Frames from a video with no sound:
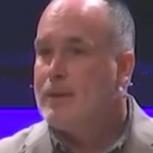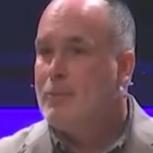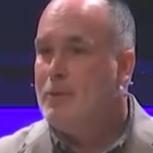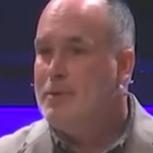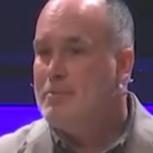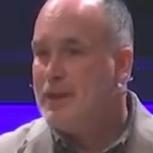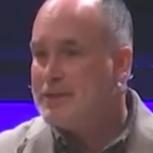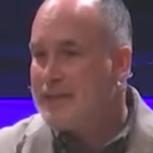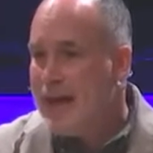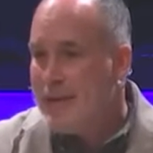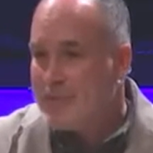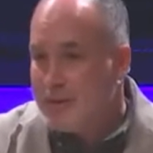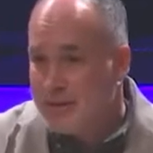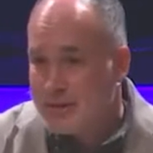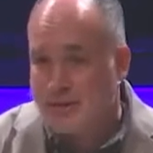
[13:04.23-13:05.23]
We must
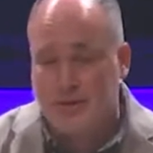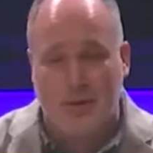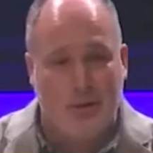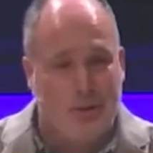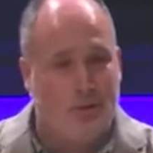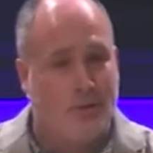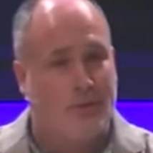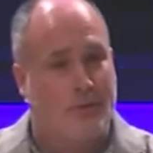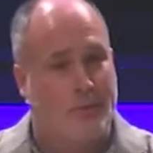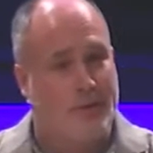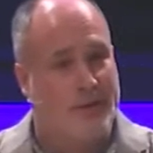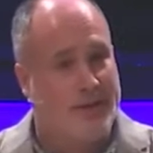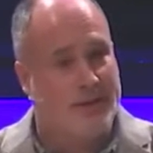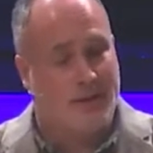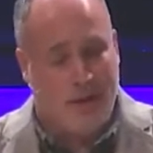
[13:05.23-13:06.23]
have concern for
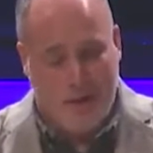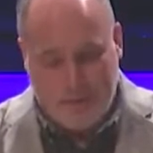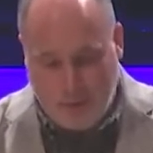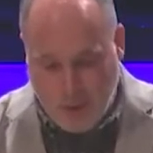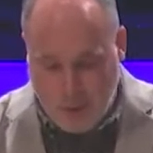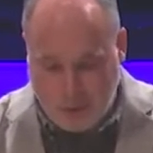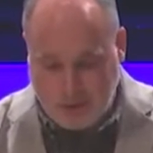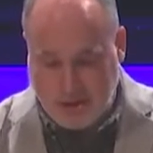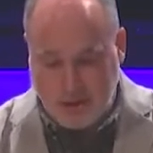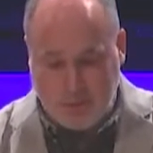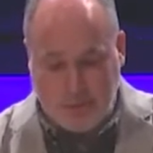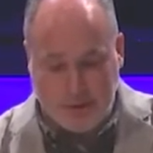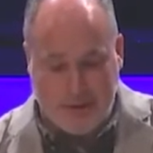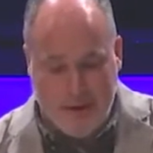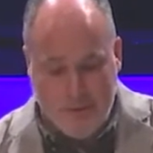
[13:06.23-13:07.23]
these folks, these
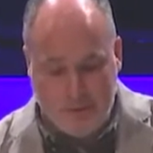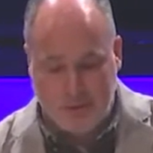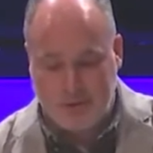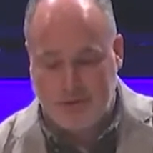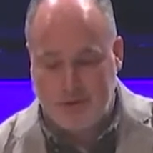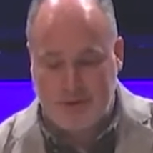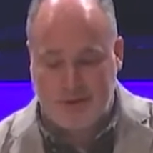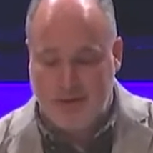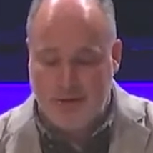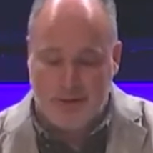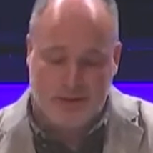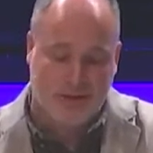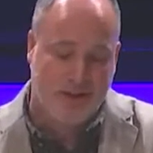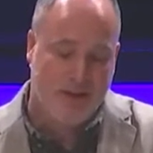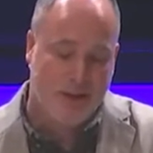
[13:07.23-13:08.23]
believers.
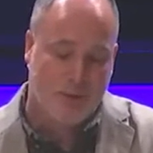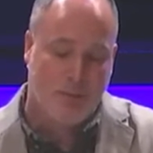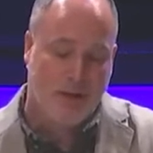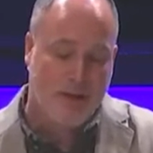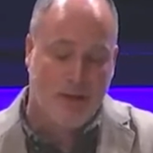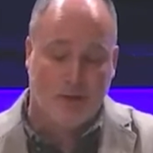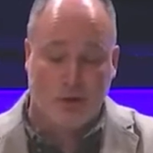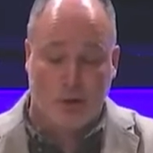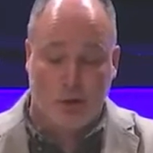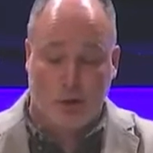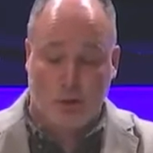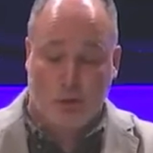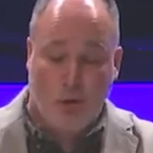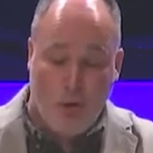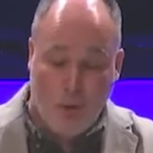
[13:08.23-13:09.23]
This sin is beginning to
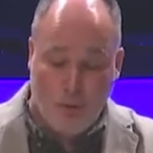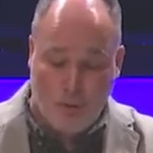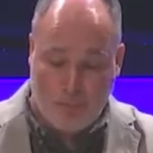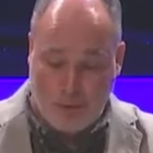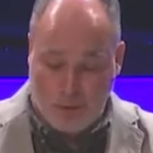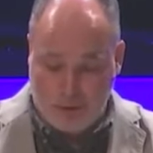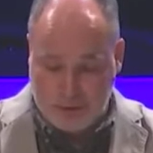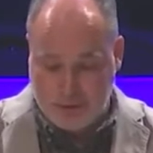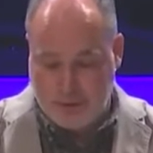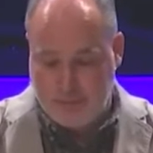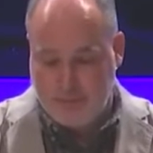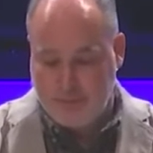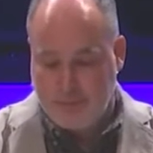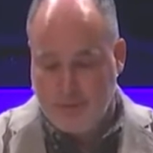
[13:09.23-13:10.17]
control the person.